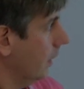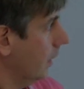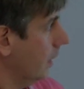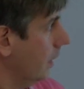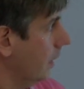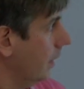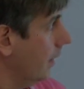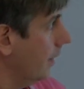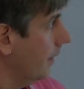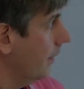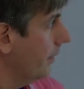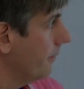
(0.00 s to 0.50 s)

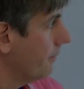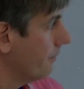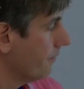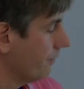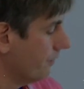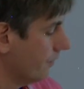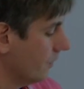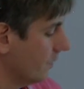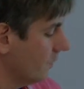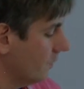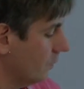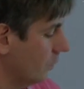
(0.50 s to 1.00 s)

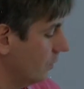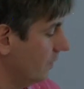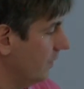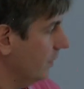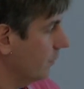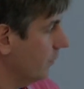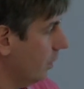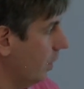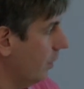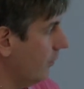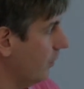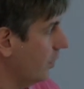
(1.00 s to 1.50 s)
So in
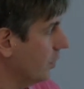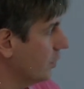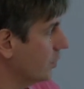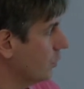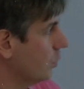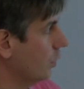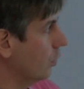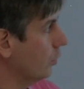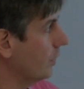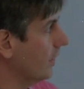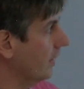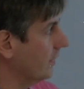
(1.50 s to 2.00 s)
terms of coverage,
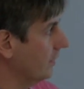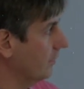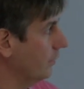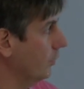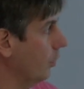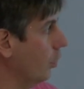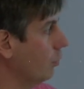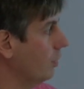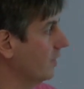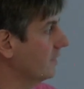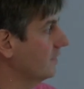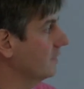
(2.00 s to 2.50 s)
we're looking at different
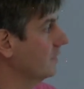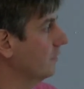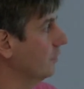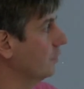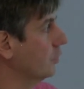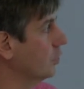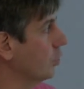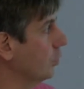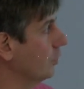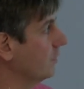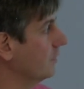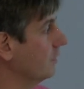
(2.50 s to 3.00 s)
orbits,
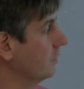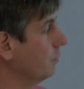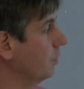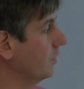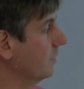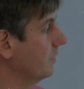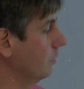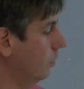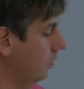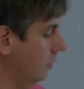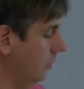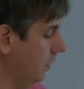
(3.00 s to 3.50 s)
different choices
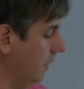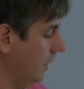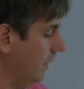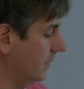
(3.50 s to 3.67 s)
possible.